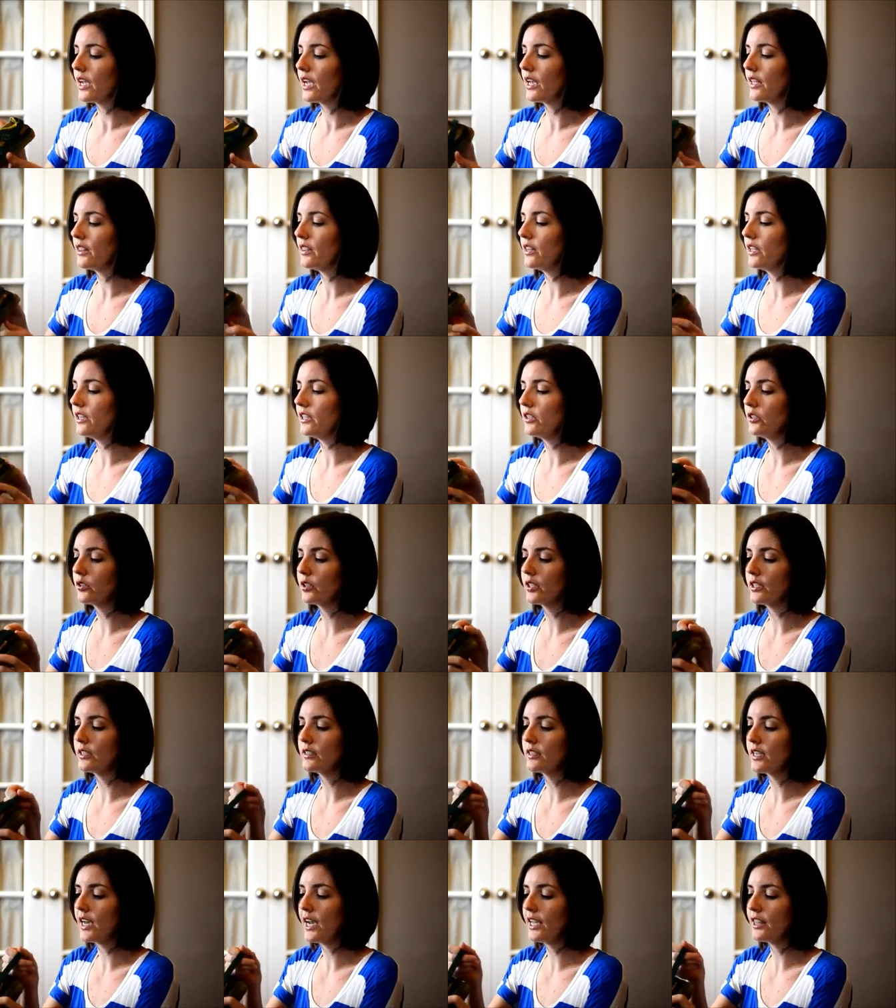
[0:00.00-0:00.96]
and then you
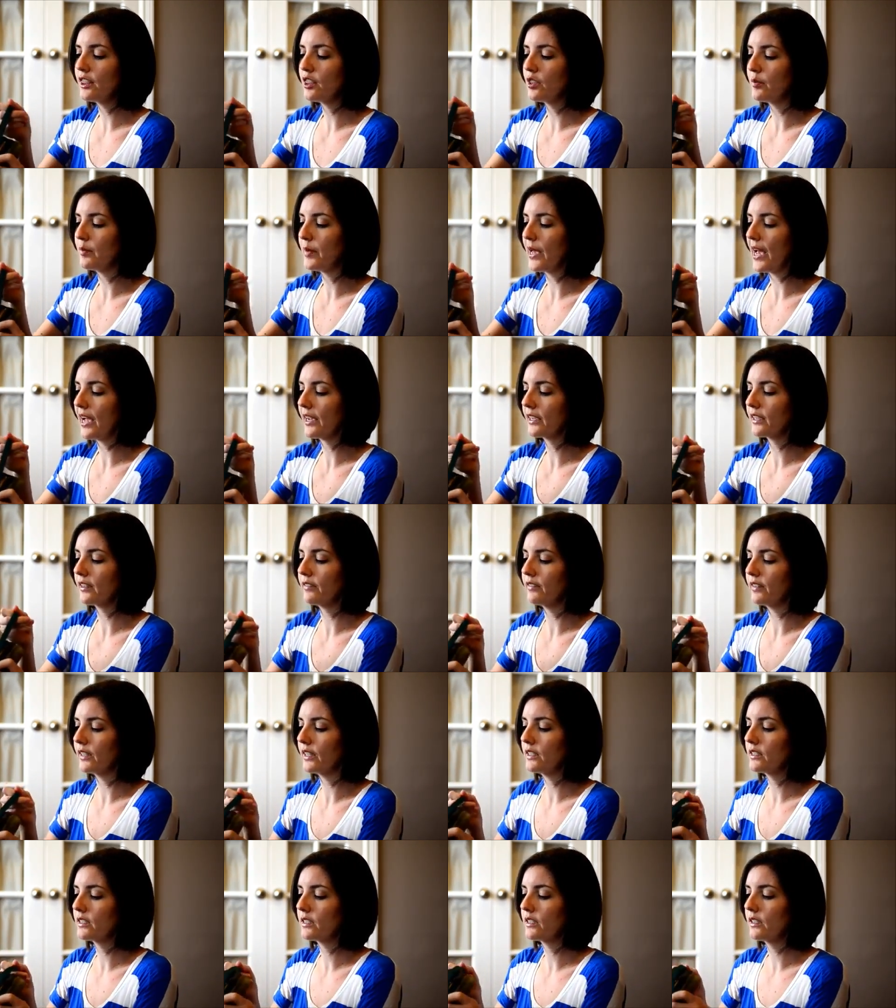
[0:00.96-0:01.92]
can tighten the back of
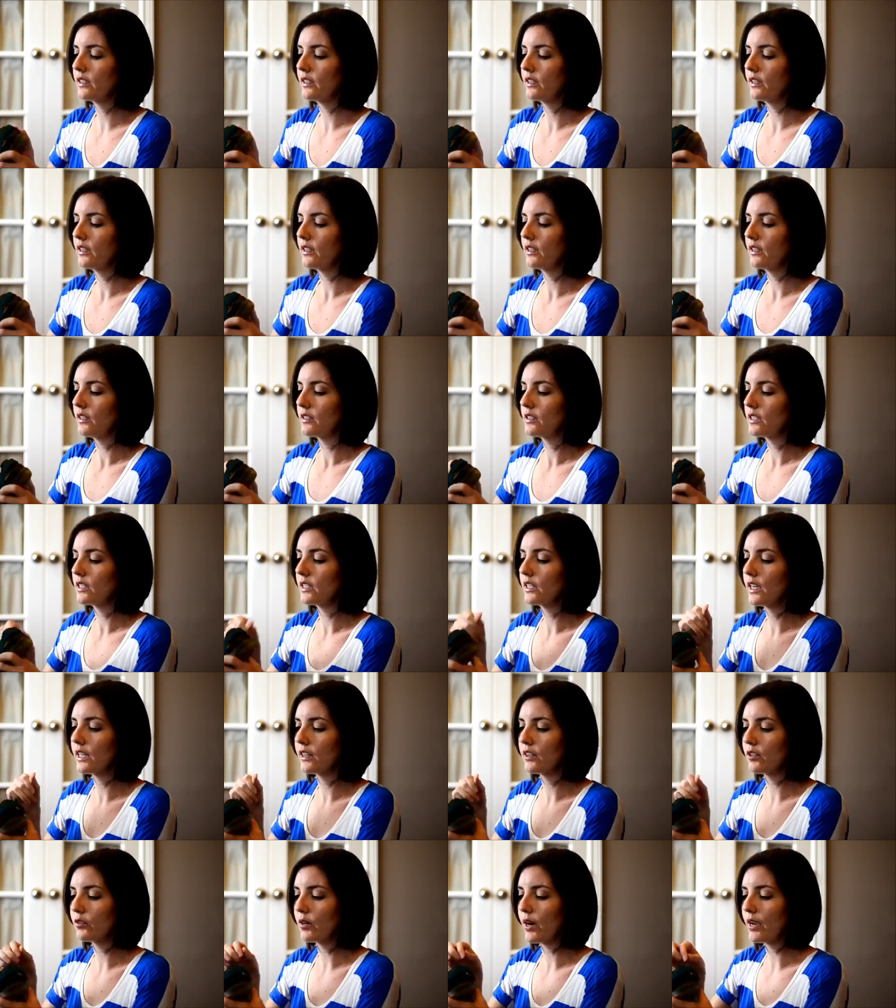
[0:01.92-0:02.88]
it to
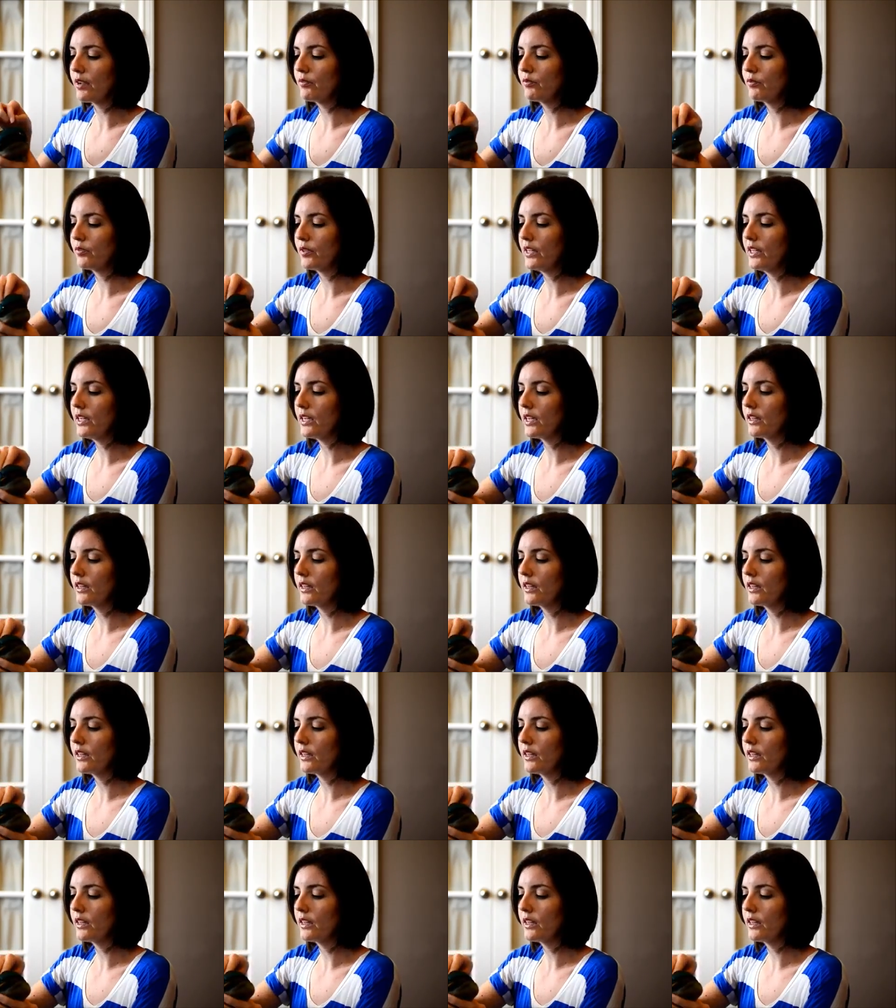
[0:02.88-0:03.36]
get the right fit.